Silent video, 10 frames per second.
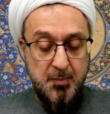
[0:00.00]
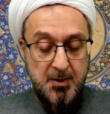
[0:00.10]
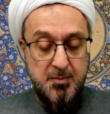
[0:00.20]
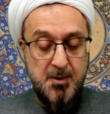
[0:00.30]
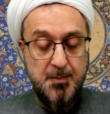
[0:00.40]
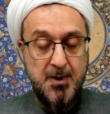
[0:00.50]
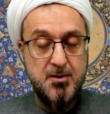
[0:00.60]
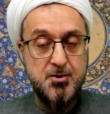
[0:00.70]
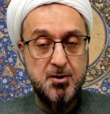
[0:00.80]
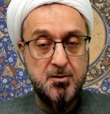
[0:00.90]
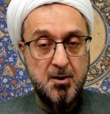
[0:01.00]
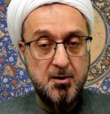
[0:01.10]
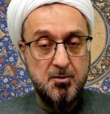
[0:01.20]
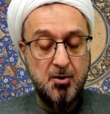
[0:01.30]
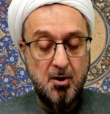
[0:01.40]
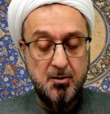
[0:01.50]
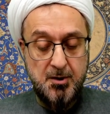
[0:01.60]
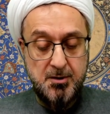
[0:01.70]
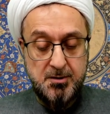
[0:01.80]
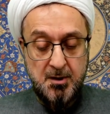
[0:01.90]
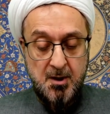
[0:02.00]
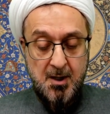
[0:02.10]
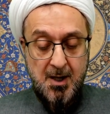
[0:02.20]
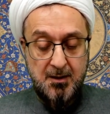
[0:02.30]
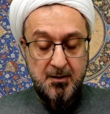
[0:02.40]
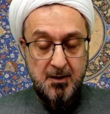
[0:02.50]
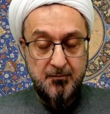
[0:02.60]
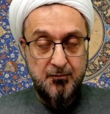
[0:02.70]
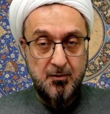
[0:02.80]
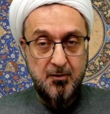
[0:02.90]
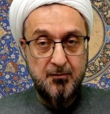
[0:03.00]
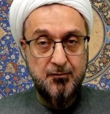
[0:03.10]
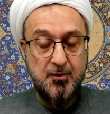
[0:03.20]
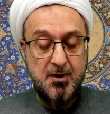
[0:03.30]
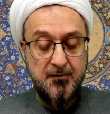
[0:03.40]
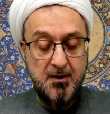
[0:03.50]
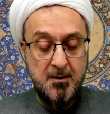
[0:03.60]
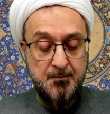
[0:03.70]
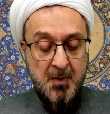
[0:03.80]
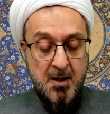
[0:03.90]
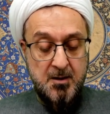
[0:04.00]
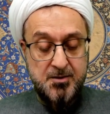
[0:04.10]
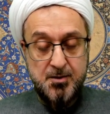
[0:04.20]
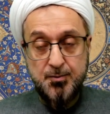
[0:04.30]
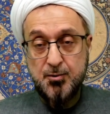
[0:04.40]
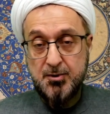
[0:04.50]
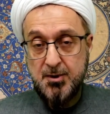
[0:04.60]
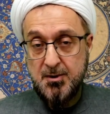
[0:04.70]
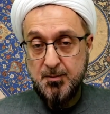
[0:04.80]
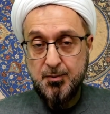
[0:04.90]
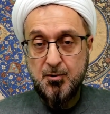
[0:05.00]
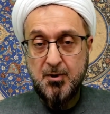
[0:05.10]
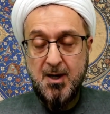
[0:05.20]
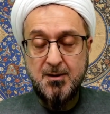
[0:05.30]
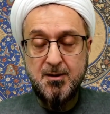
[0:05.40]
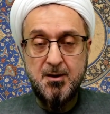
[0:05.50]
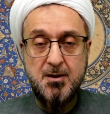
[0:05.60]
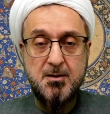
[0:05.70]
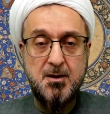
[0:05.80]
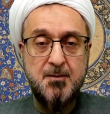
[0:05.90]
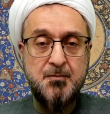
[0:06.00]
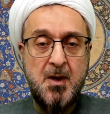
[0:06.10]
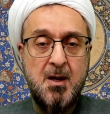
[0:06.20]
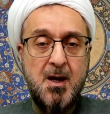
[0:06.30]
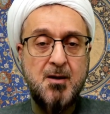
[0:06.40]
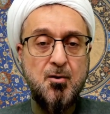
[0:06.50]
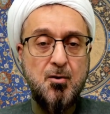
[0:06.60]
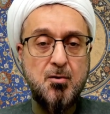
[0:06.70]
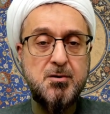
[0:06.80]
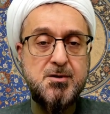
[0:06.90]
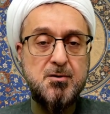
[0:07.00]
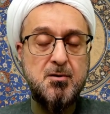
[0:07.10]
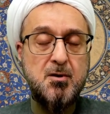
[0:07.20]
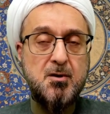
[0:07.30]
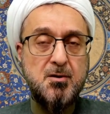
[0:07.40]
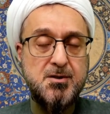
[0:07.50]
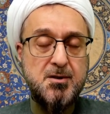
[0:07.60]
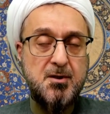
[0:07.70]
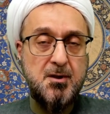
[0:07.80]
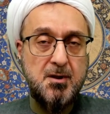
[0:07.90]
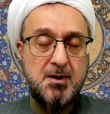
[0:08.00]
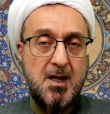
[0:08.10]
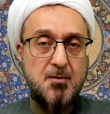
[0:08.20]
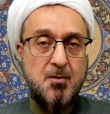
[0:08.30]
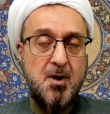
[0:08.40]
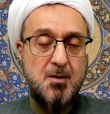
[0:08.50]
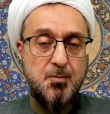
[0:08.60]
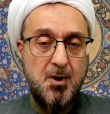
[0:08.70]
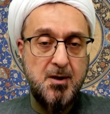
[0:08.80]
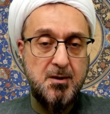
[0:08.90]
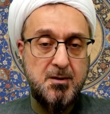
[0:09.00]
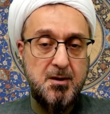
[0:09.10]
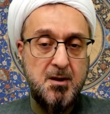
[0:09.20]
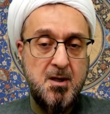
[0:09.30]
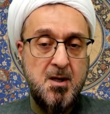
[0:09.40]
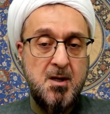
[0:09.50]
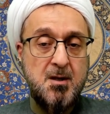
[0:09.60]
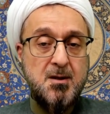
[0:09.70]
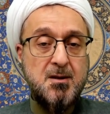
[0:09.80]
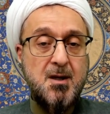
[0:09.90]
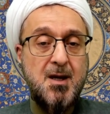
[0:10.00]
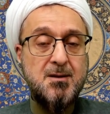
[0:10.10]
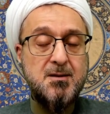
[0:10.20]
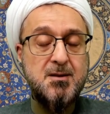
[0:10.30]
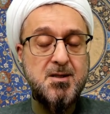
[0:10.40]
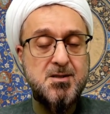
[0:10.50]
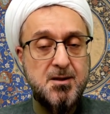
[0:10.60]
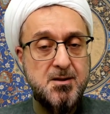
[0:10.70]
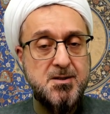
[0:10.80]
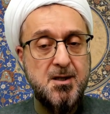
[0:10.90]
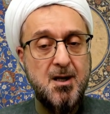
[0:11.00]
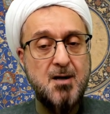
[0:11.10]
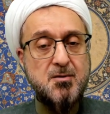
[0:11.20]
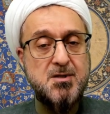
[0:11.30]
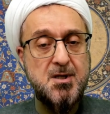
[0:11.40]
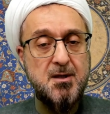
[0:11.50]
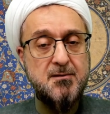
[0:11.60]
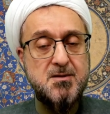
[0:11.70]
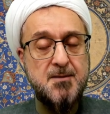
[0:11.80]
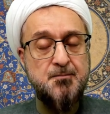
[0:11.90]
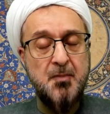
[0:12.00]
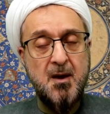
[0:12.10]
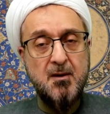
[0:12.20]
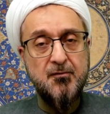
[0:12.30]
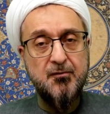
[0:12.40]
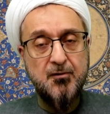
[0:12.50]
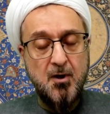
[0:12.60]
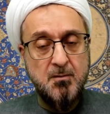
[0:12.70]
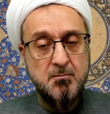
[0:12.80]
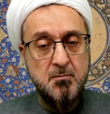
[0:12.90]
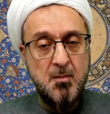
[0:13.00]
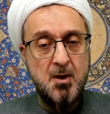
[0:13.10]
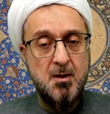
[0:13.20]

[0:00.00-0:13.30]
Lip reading: be patient, tolerant, and forgiving, supporting the poor and the needy, and also considering taqwa and piety, and distancing ourselves from